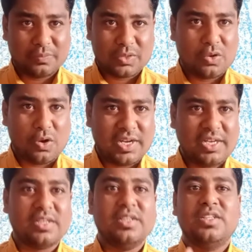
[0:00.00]
Got
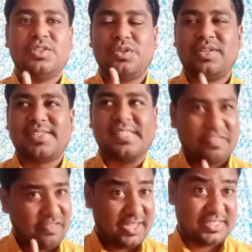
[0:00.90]
it? So that's
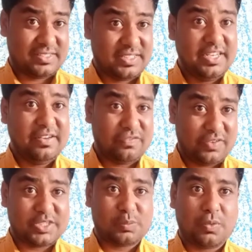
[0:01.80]
the
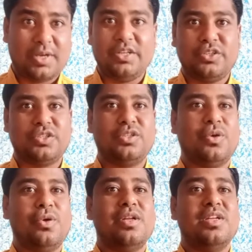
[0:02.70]
first point you should
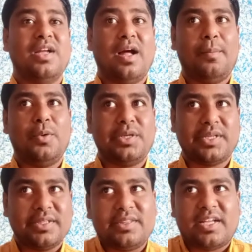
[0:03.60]
know about
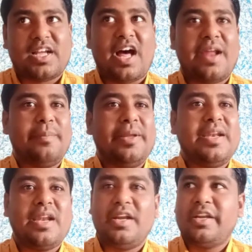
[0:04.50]
the
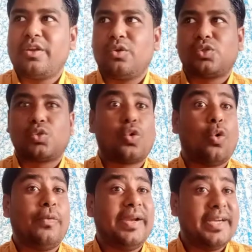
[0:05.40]
carbon undergoes
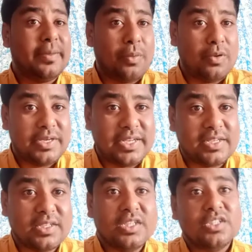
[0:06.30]
covalent
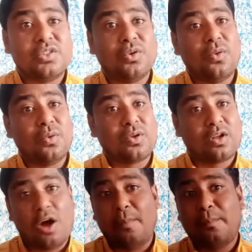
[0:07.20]
bonding. So
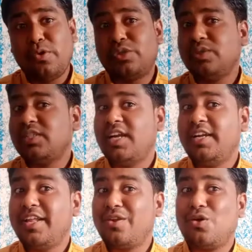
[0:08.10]
compounds which
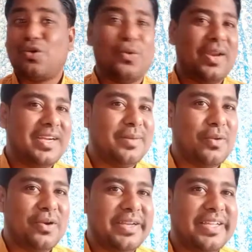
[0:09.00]
undergo covalent
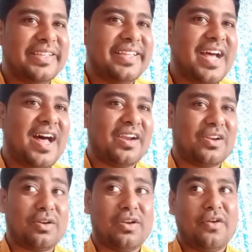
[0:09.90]
bonding, they
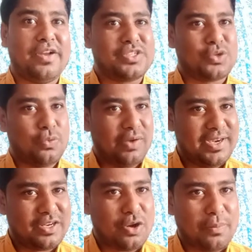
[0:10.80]
are known as
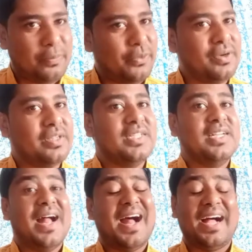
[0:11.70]
covalent compound,
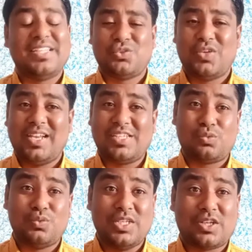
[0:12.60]
as well
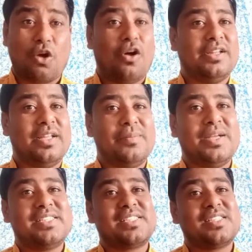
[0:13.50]
as we call them
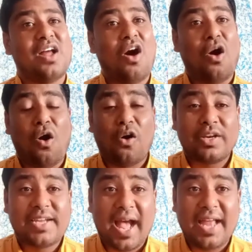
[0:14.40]
as
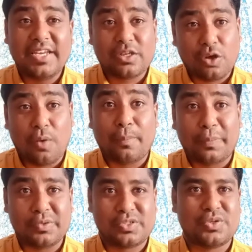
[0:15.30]
organic
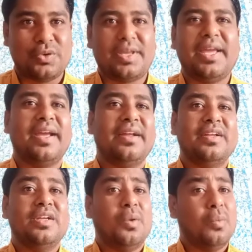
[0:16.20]
compounds. Okay,
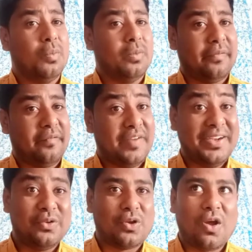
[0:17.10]
why
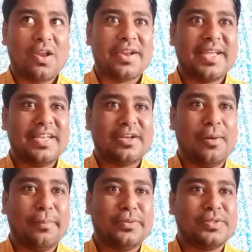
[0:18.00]
do we call organic
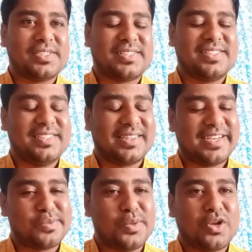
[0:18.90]
compounds?
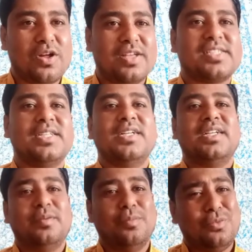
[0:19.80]
It's because
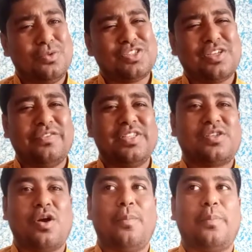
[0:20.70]
most of this
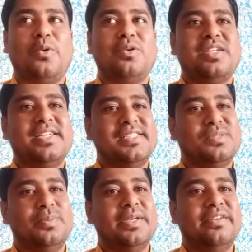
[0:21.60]
compound
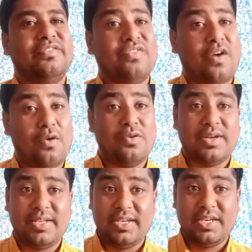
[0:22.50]
is being
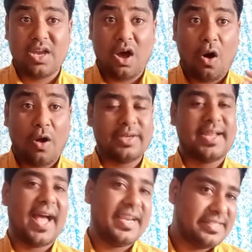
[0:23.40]
found in
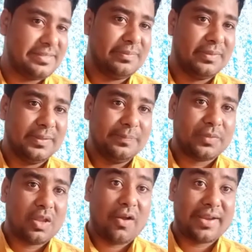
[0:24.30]

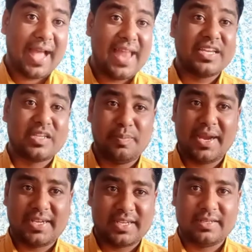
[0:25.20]
organic
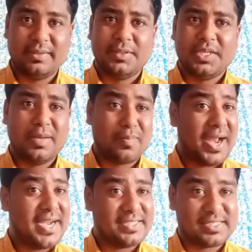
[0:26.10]
matter, in
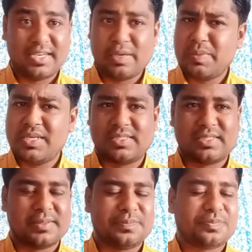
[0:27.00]
plants,
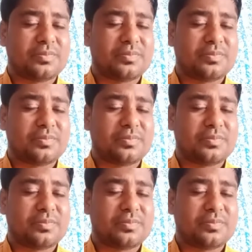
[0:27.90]
animals.